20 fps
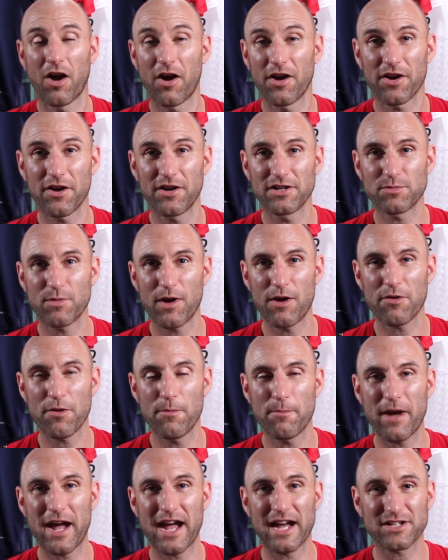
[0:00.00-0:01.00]
Hi guys,
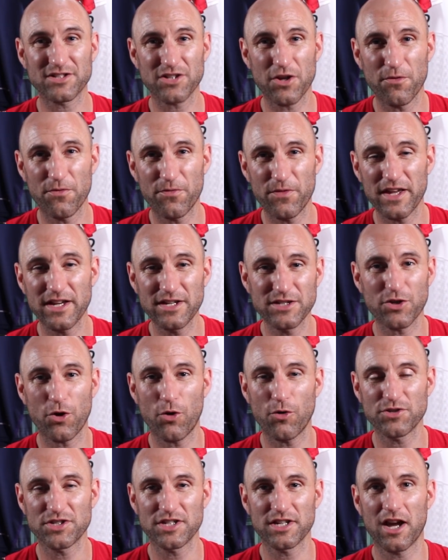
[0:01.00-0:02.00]
welcome back. So things are
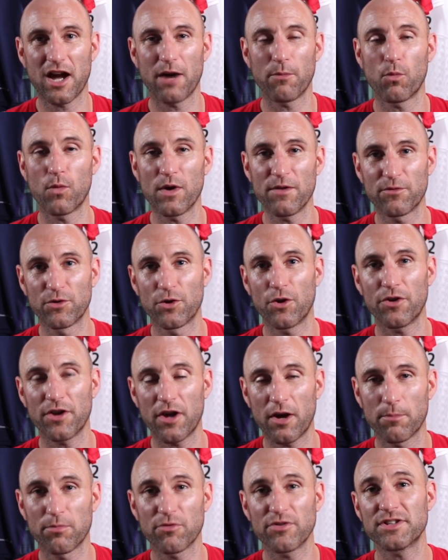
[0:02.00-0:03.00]
hotting up. We've got
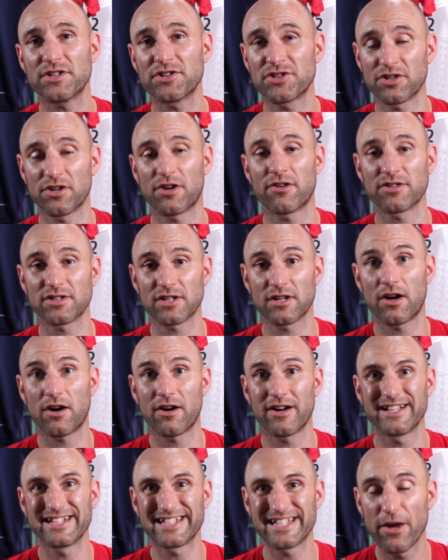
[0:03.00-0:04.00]
our British and Irish
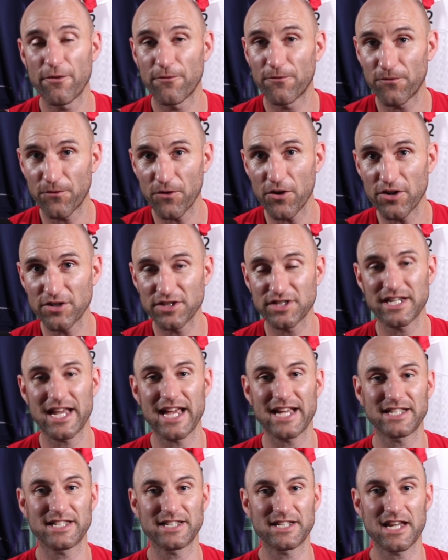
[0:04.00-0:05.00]
Lions first
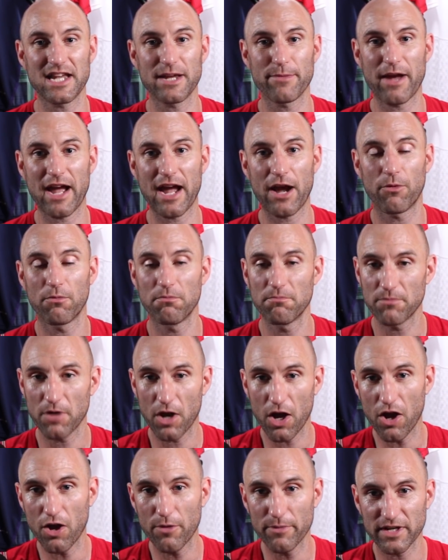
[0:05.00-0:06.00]
test team out.
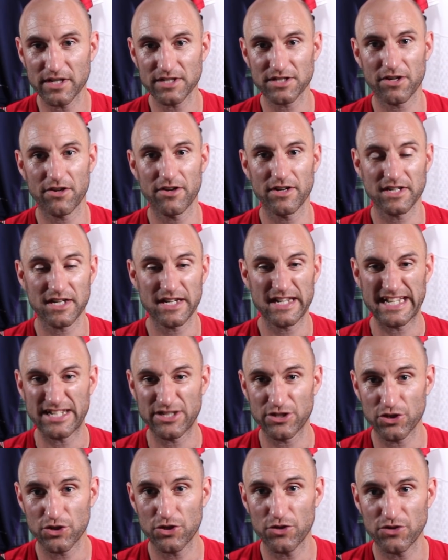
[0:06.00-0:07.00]
I'm excited.
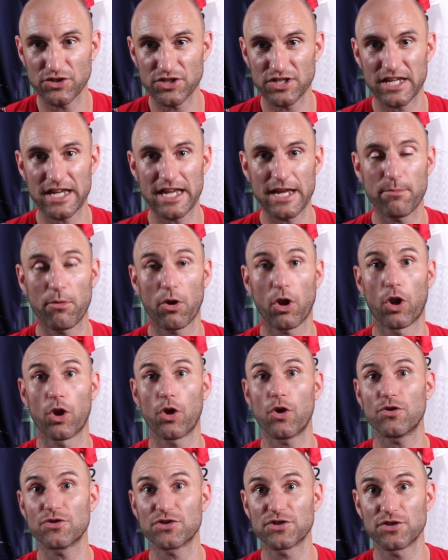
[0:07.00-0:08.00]
It's a good team,
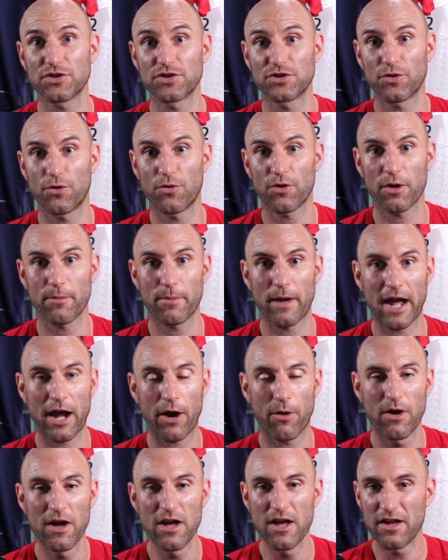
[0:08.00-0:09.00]
lots to talk
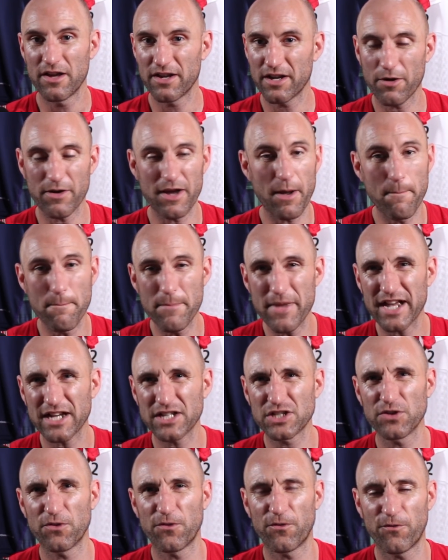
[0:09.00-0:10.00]
about. You know, a
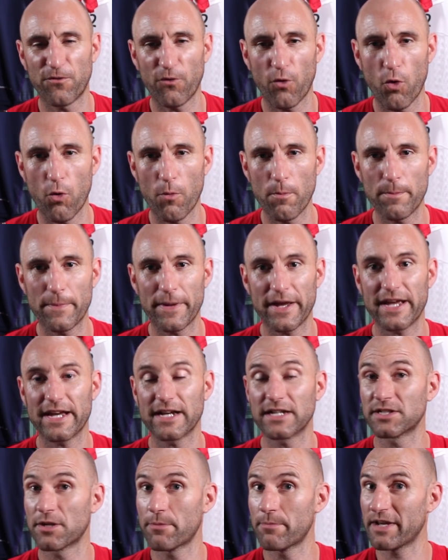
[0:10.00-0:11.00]
mix of form
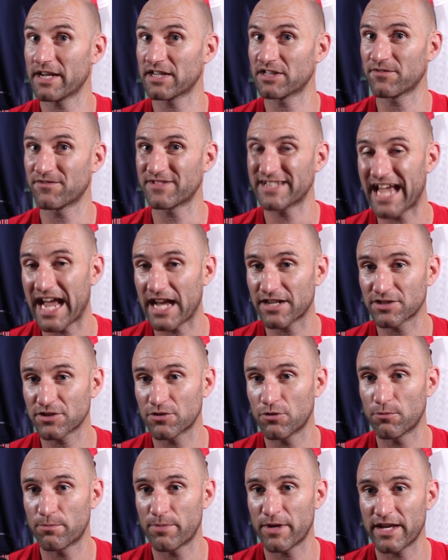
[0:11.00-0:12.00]
picks, a mix of
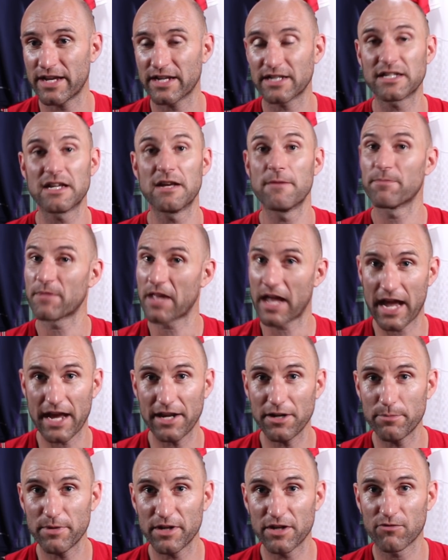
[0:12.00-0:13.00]
tactical picks,
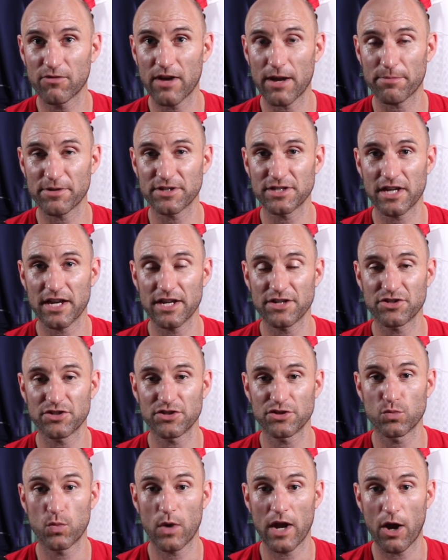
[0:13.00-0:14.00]
and a bit of reputation
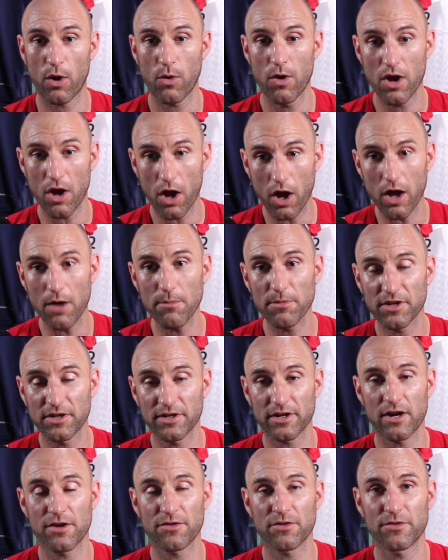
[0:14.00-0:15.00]
as well. I'm going to
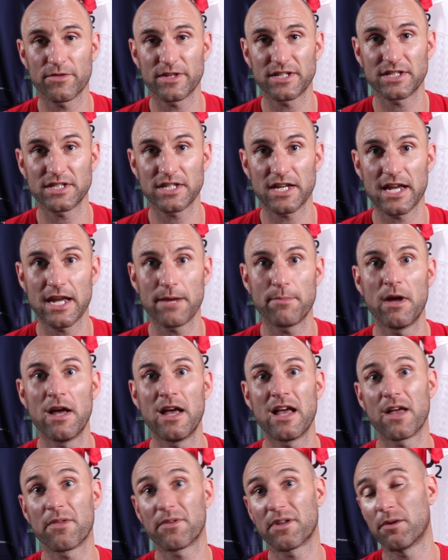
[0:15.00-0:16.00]
go through this team
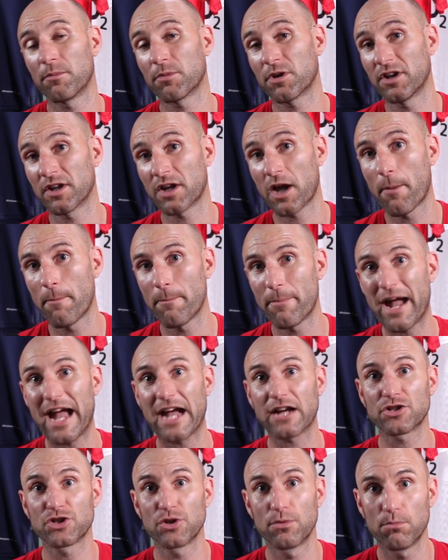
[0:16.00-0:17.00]
and then I'm going to come
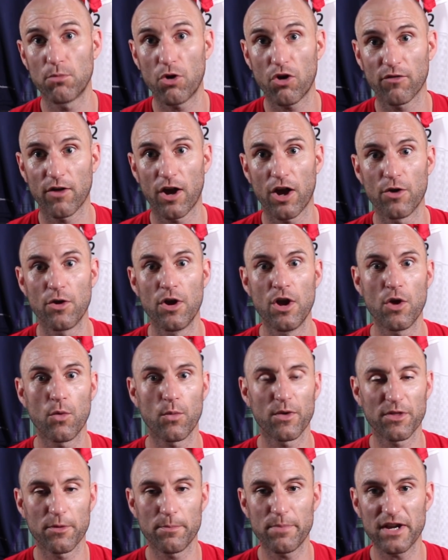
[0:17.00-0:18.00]
back tomorrow
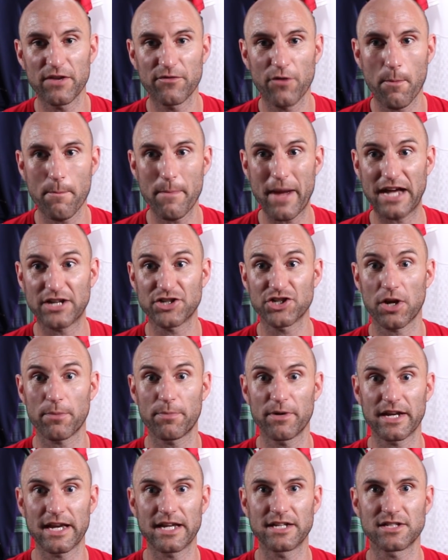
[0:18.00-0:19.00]
with a bit of a
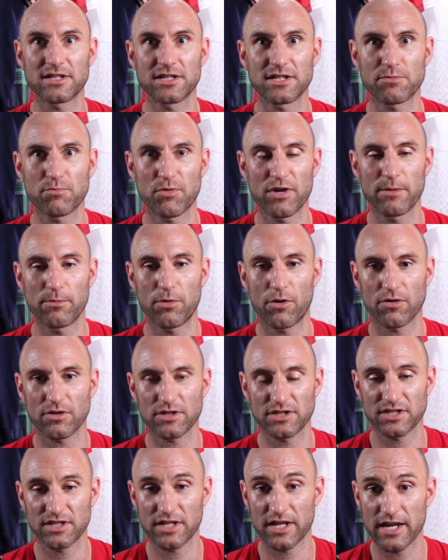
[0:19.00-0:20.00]
matchup against the
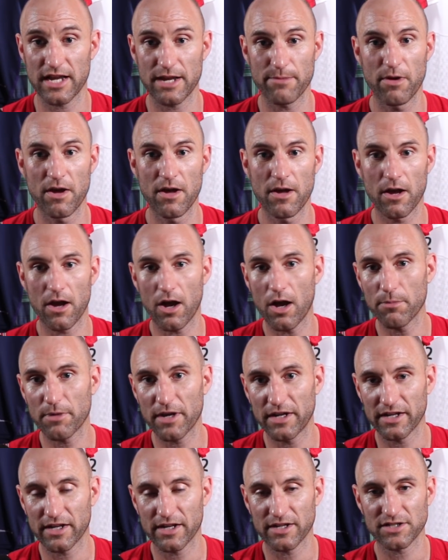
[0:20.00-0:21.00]
Springboks team. I'm
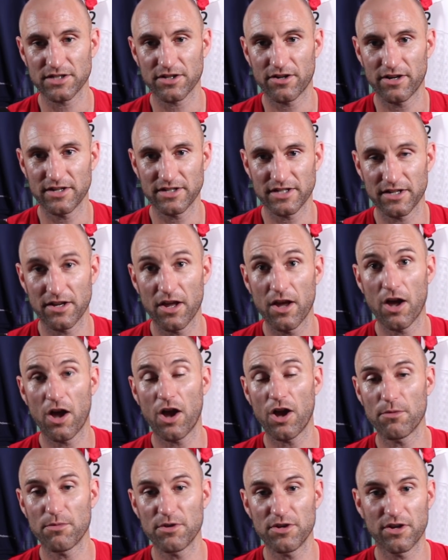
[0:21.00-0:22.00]
getting excited.
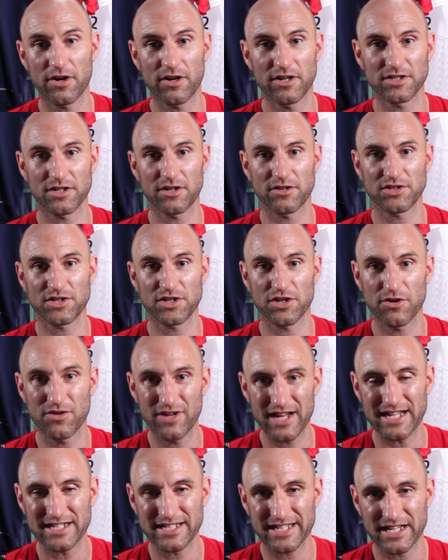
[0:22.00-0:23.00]
Hope you guys are too.
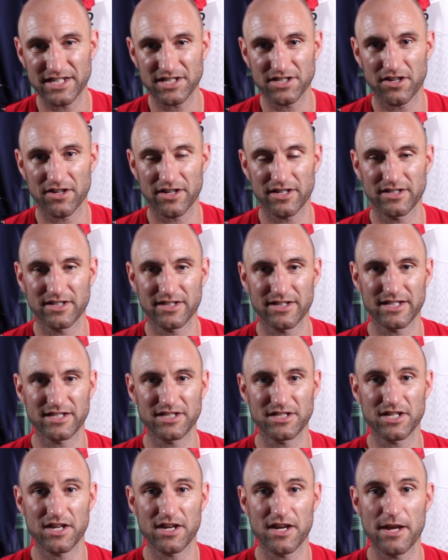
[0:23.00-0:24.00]
Let's get stuck into
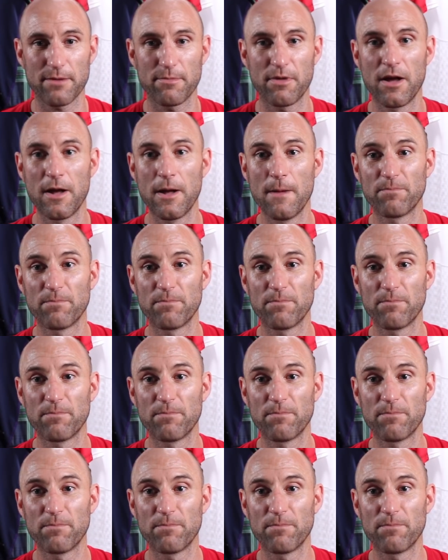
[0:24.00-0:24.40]
this team.